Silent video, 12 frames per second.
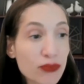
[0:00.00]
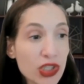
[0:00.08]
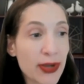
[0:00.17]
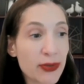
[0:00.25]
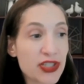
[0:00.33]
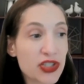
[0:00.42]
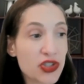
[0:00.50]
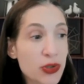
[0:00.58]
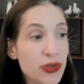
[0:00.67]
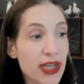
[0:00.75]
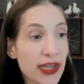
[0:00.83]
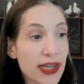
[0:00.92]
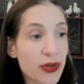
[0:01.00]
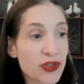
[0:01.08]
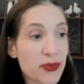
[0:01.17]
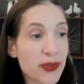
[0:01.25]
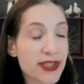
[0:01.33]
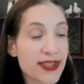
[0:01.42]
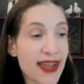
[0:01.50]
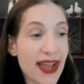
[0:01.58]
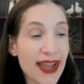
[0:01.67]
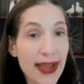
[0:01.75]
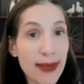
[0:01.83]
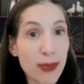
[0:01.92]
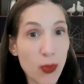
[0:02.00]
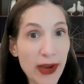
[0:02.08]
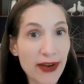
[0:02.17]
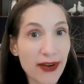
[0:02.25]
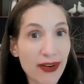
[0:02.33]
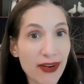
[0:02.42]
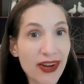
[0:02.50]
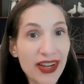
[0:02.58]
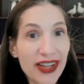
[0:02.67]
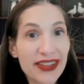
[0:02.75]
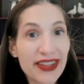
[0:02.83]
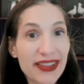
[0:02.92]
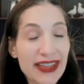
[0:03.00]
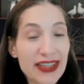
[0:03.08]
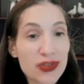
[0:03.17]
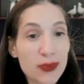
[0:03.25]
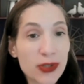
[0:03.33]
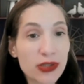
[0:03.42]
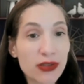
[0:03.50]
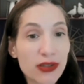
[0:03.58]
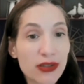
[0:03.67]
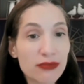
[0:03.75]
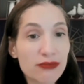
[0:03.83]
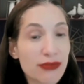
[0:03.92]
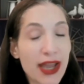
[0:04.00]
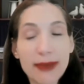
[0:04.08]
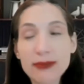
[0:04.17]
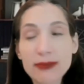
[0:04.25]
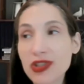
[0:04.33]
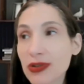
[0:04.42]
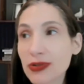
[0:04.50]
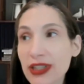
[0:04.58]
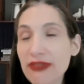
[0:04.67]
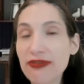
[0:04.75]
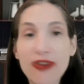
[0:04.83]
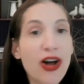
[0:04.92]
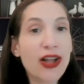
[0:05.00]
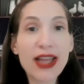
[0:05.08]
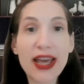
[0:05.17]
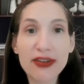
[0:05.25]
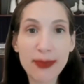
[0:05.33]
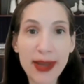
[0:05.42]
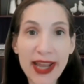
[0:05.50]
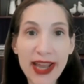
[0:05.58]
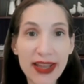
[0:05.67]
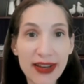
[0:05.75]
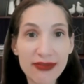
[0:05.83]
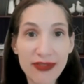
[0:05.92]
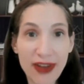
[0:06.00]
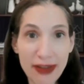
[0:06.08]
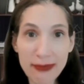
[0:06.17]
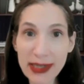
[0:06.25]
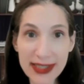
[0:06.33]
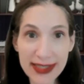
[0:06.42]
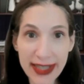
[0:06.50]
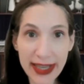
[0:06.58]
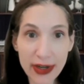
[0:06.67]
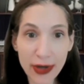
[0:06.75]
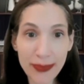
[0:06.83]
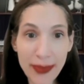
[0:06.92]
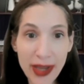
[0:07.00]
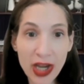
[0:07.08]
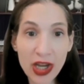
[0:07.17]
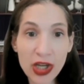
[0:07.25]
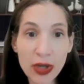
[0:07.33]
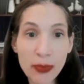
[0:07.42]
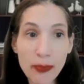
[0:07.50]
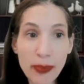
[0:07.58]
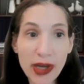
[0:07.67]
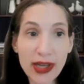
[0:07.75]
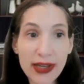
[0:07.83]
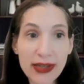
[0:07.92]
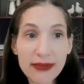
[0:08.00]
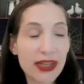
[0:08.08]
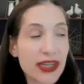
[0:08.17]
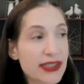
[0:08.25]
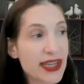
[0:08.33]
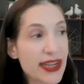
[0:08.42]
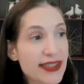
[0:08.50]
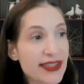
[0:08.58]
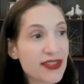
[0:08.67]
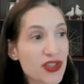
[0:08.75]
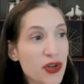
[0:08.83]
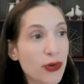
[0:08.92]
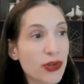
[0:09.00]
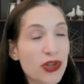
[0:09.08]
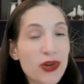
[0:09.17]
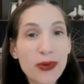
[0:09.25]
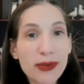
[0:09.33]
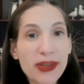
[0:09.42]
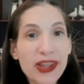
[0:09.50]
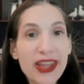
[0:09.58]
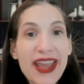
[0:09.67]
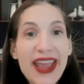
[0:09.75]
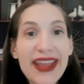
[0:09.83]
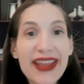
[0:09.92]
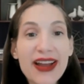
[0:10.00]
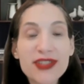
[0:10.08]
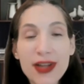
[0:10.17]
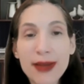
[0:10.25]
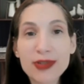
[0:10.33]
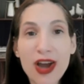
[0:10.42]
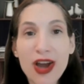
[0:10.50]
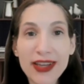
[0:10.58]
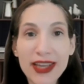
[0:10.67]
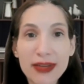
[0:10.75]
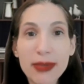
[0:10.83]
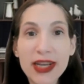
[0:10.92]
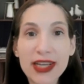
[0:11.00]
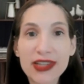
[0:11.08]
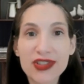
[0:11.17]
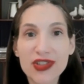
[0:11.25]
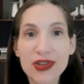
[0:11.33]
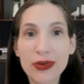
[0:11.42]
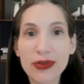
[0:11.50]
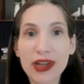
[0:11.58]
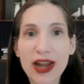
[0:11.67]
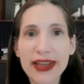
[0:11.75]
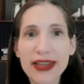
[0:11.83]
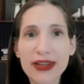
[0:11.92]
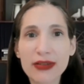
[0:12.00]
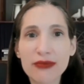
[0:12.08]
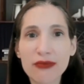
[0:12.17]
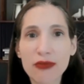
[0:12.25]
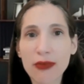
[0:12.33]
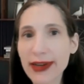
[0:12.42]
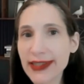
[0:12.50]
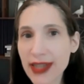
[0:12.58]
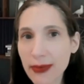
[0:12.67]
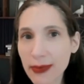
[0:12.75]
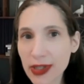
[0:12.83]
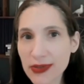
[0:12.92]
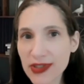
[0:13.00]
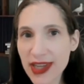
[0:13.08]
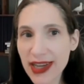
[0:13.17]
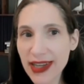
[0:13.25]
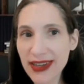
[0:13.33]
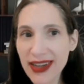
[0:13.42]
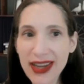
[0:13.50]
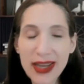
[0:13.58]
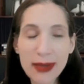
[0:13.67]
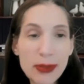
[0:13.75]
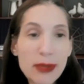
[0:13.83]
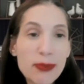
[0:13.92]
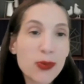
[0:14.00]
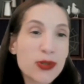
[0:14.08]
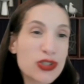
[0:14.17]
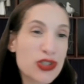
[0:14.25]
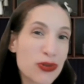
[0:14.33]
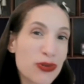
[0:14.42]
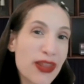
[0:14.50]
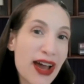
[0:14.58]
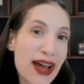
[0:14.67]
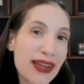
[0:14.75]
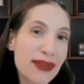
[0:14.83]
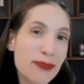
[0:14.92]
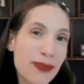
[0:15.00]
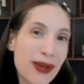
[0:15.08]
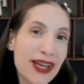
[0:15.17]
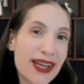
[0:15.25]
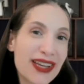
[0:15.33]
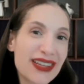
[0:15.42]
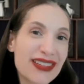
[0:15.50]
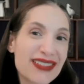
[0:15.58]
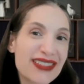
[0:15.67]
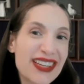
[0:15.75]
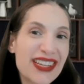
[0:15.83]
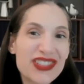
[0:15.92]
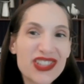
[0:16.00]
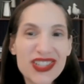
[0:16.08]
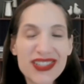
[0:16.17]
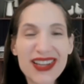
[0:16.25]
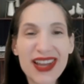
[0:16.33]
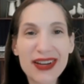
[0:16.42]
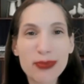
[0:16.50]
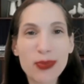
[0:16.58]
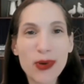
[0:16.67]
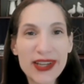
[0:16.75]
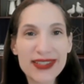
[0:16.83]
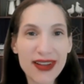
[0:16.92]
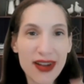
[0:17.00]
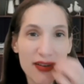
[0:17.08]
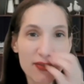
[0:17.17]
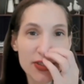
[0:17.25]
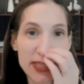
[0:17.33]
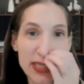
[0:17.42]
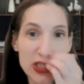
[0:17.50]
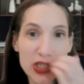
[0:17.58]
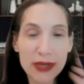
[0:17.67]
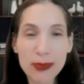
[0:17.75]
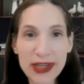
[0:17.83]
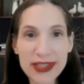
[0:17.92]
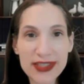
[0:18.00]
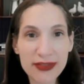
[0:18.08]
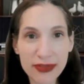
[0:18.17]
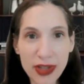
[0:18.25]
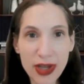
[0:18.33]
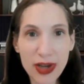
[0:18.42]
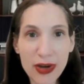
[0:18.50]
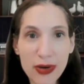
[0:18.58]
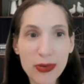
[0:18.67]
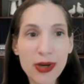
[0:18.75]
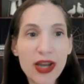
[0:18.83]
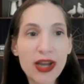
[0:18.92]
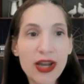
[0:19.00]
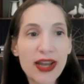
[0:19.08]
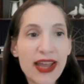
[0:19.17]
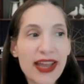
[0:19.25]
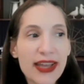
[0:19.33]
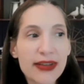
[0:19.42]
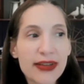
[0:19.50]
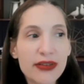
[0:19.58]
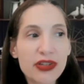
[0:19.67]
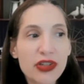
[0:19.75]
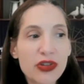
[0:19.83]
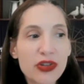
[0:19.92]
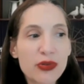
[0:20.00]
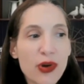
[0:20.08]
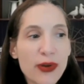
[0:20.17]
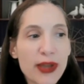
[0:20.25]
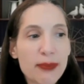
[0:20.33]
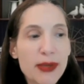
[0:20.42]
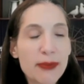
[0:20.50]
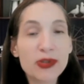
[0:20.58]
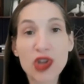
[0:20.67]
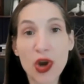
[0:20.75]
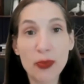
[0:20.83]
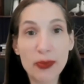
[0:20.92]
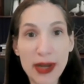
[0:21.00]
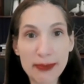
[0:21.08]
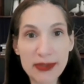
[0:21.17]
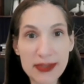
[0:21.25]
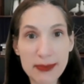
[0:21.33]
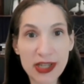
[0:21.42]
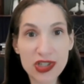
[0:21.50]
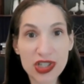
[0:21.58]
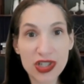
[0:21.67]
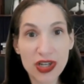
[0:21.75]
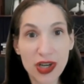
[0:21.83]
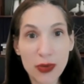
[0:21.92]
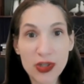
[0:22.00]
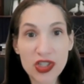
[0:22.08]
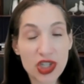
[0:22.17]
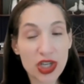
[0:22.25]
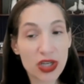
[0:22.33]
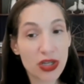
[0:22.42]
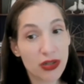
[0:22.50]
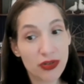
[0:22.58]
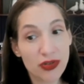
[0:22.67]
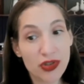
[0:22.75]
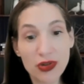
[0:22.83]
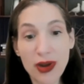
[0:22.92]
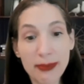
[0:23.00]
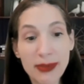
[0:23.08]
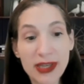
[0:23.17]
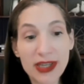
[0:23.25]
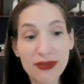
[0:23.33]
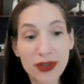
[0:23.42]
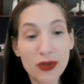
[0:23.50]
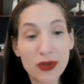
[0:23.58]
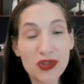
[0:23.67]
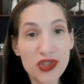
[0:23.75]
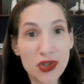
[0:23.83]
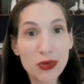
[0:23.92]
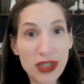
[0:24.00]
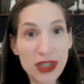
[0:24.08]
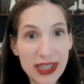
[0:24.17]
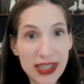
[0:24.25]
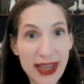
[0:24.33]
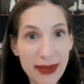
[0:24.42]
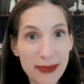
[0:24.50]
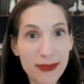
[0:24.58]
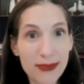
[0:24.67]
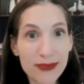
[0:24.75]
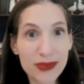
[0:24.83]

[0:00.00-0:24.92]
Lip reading: I always do take notes because I am aware that things will absolutely fall out of my head 5 minutes later. But it takes its toll. You don't want to be like, hey, stop talking a minute so that I can write down what you said. People will do that, but it just kind of breaks the conversation. It breaks the flow. and you don't get people to open up as much, which, do not be confused. You need them